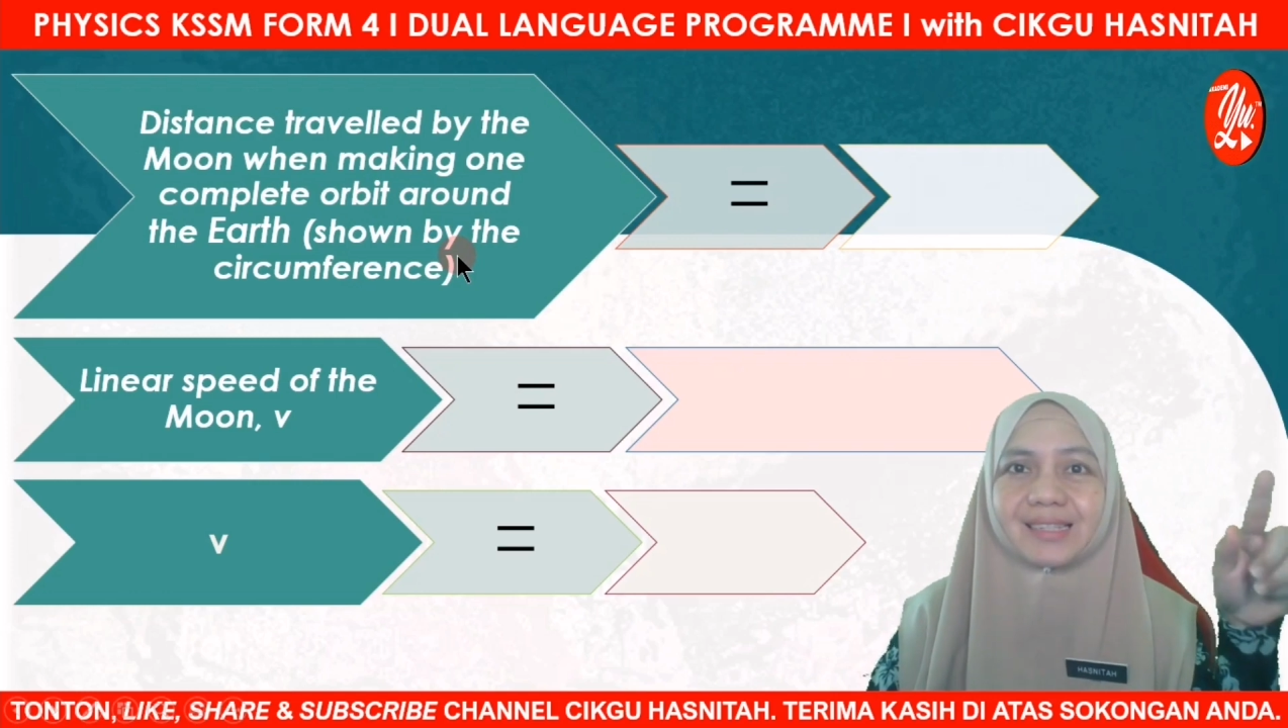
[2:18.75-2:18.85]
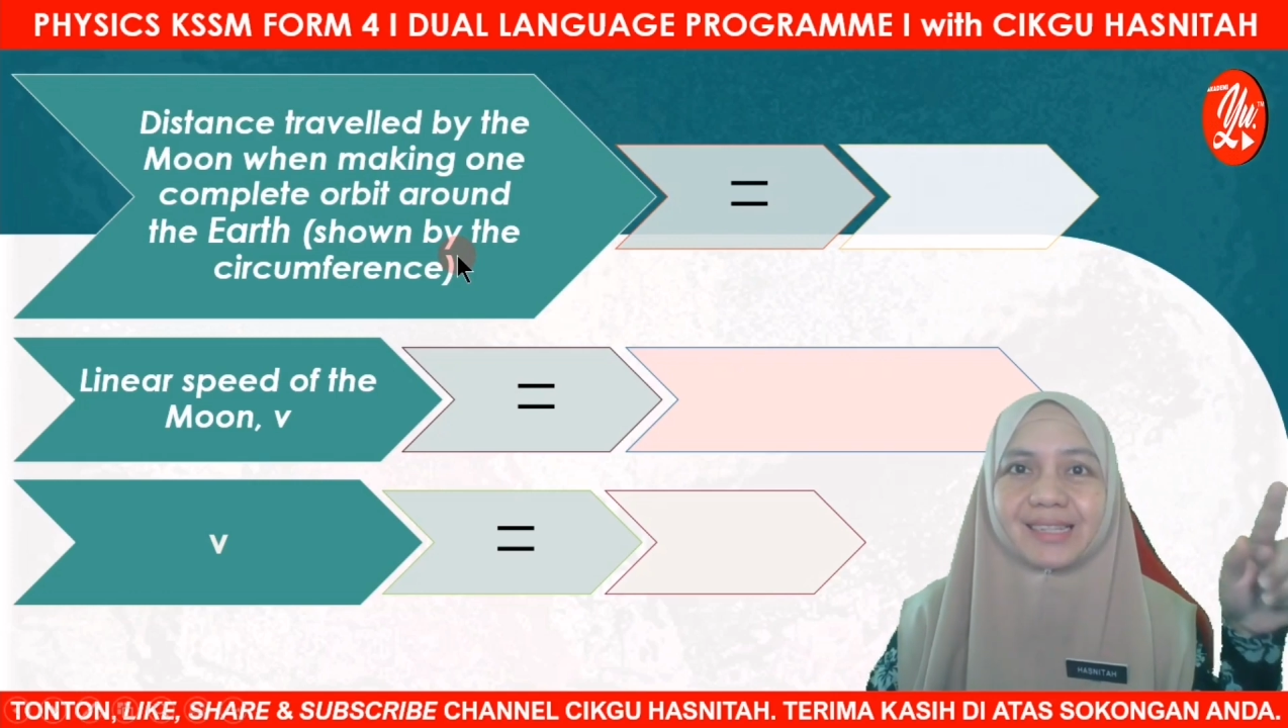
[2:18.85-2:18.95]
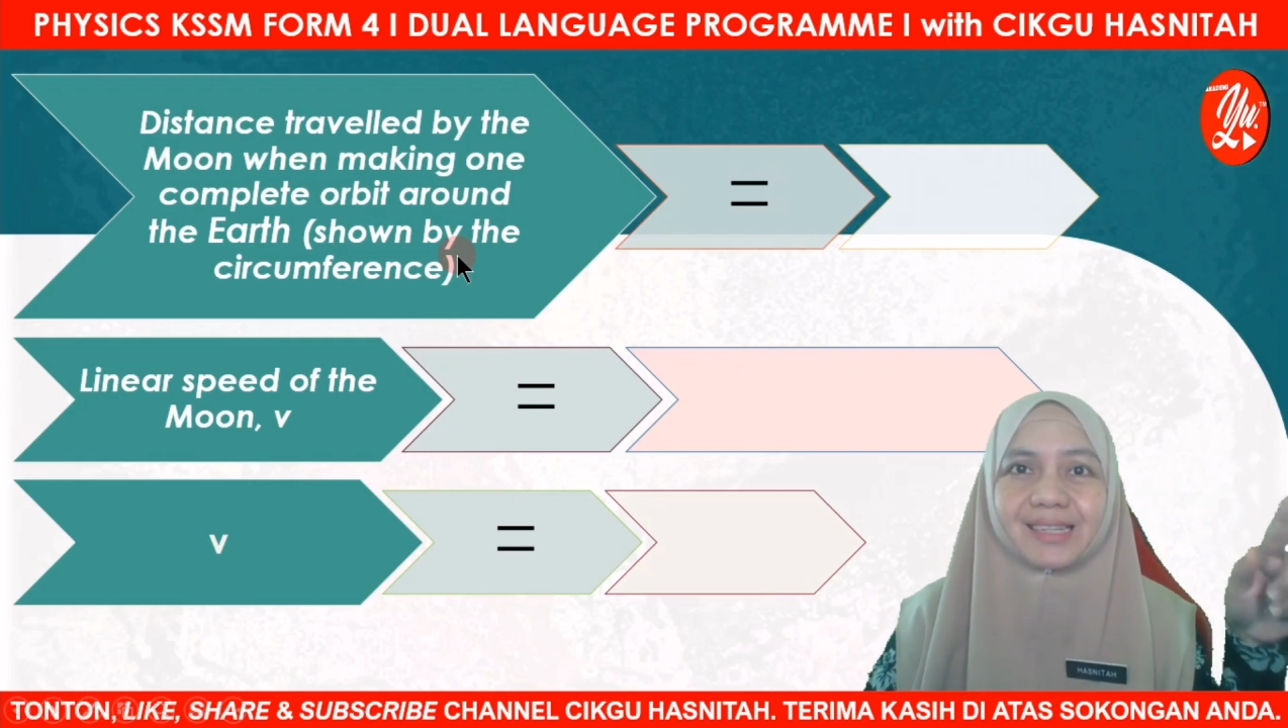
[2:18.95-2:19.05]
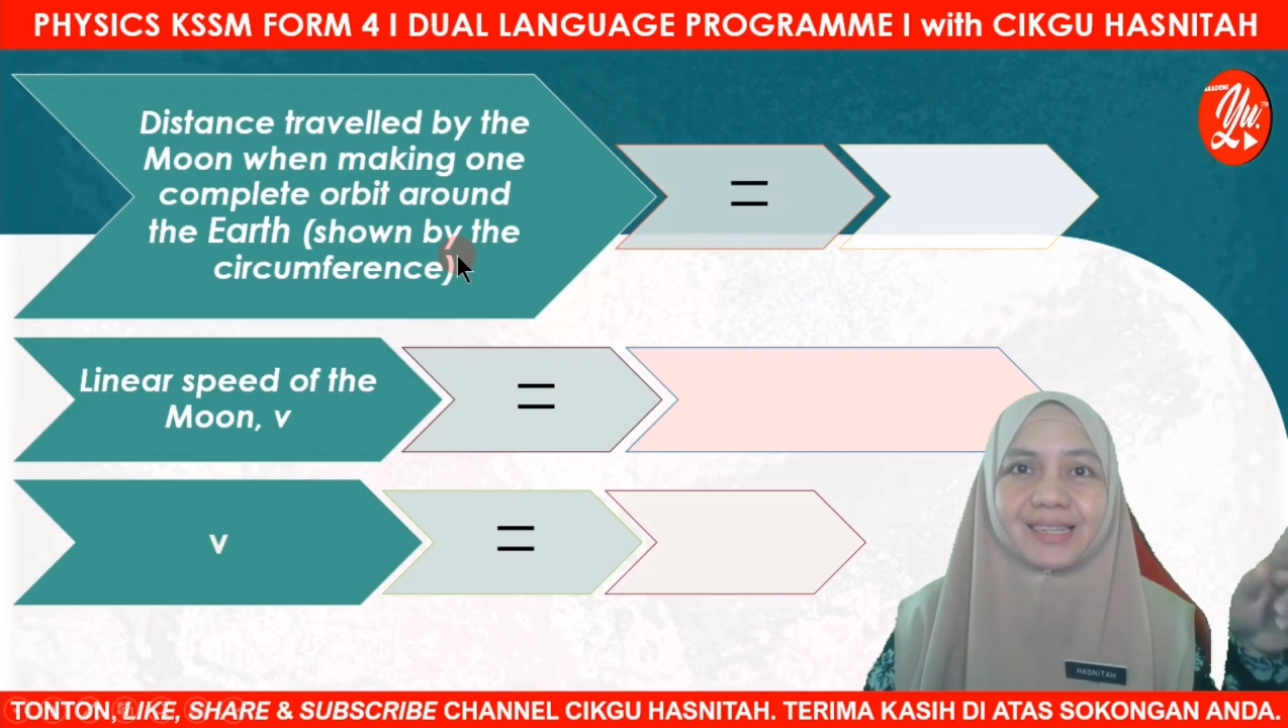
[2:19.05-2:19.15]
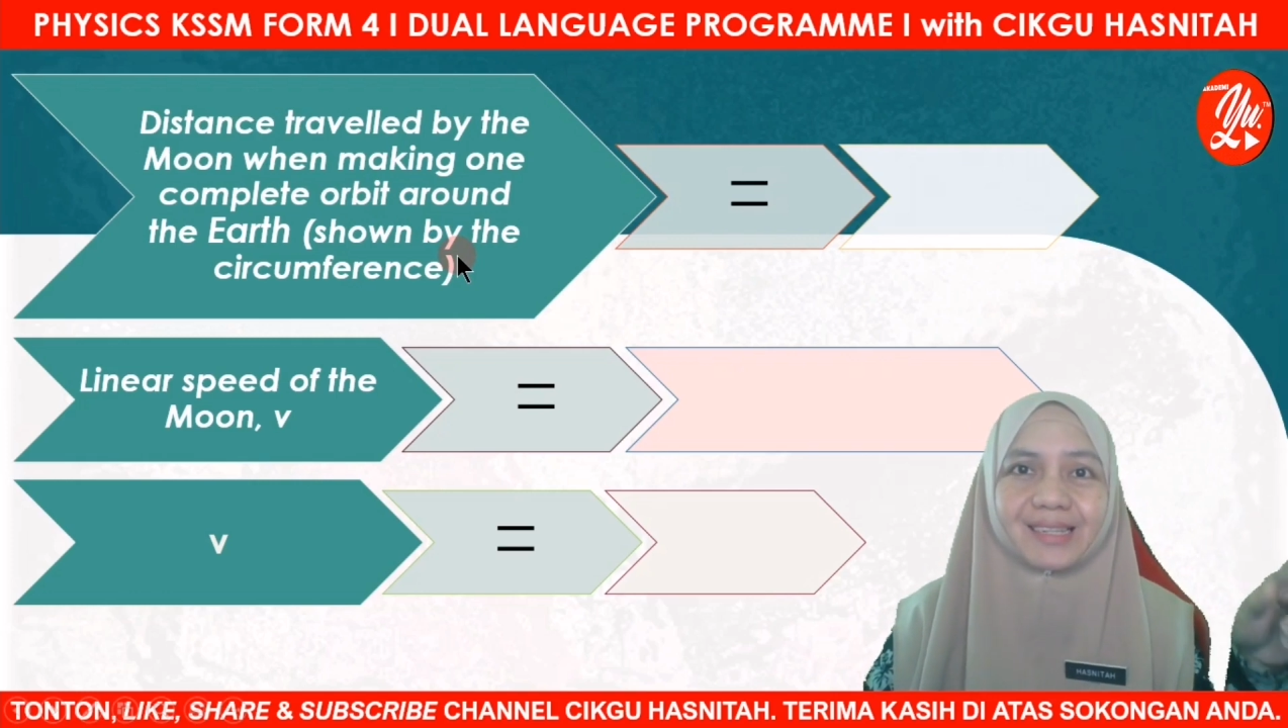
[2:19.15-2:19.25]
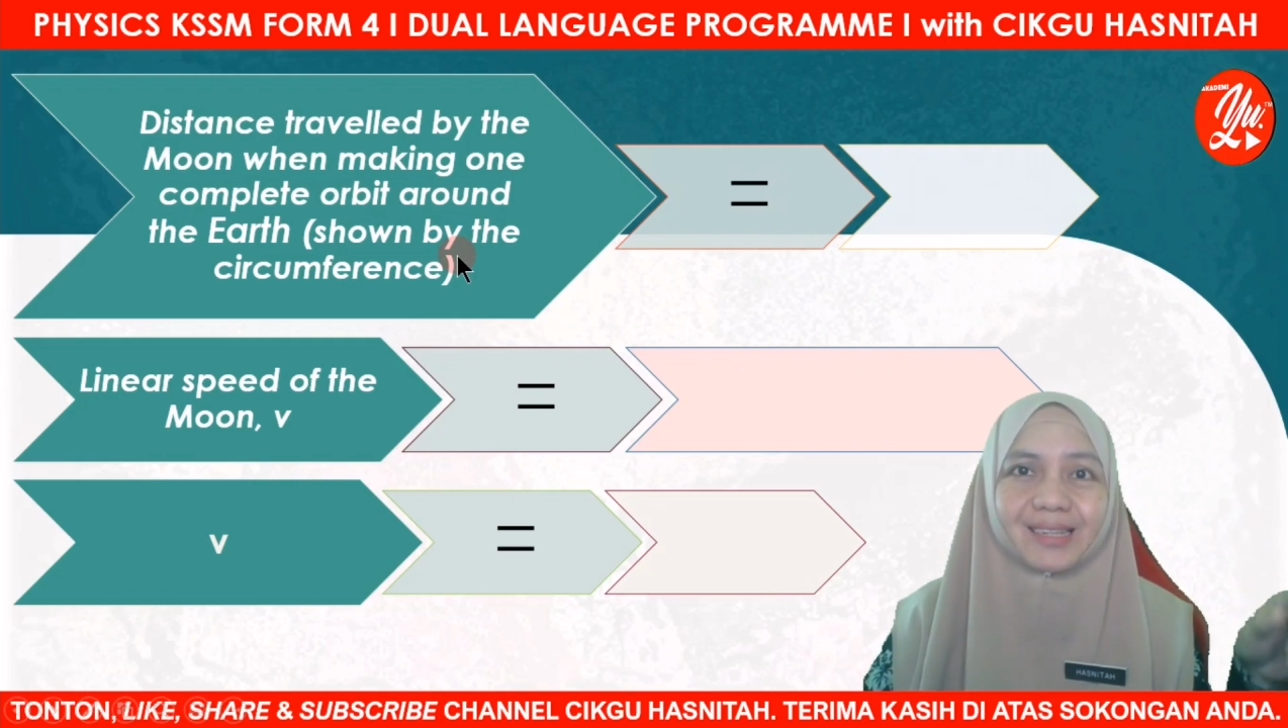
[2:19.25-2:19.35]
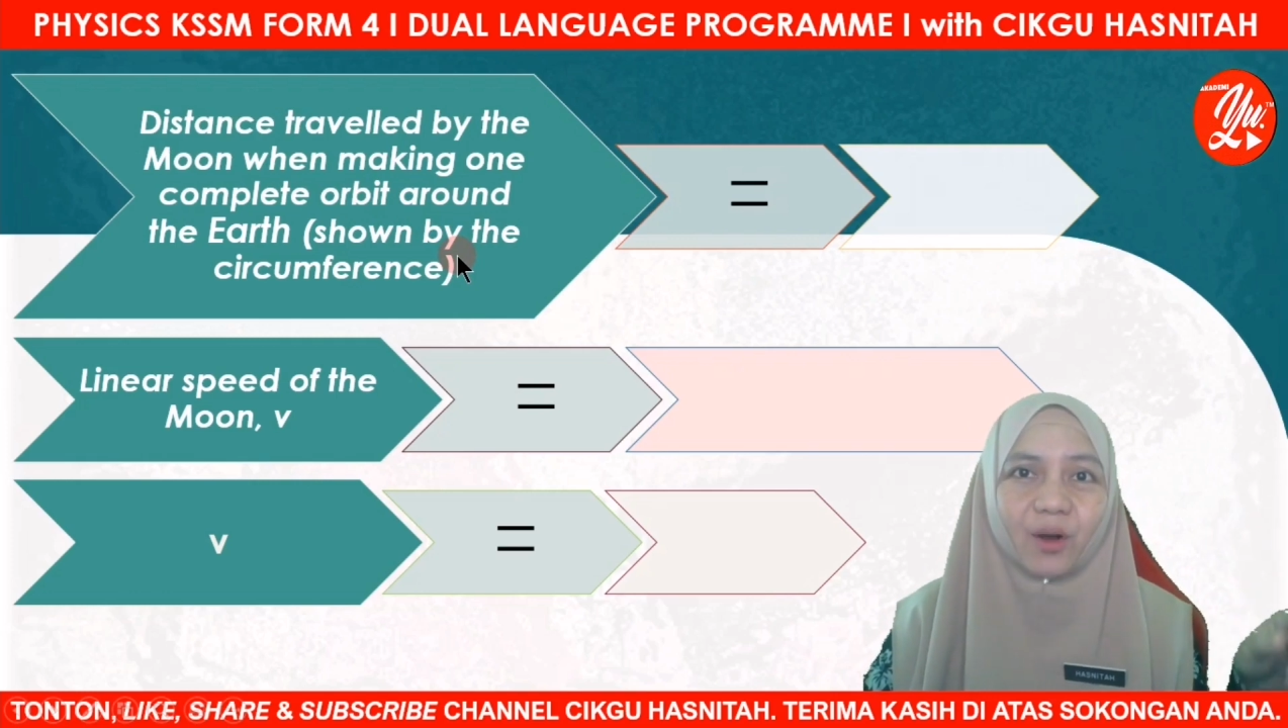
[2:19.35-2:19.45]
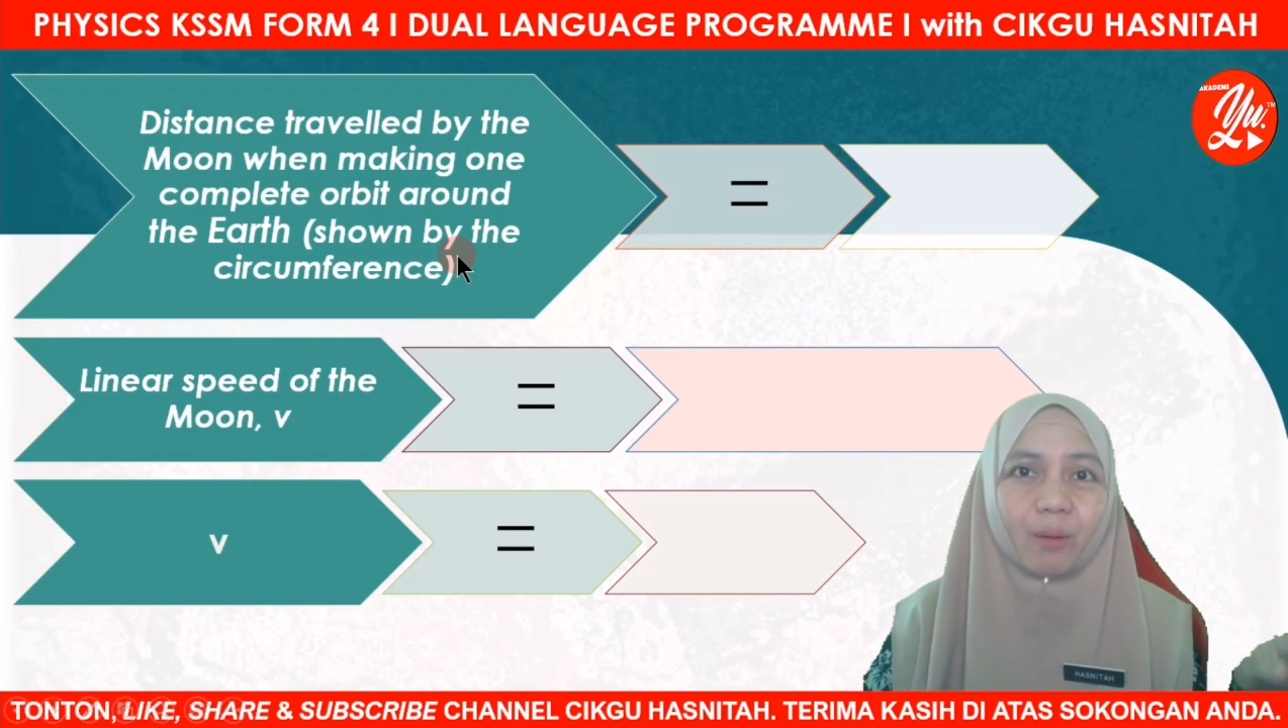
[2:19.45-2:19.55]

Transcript: the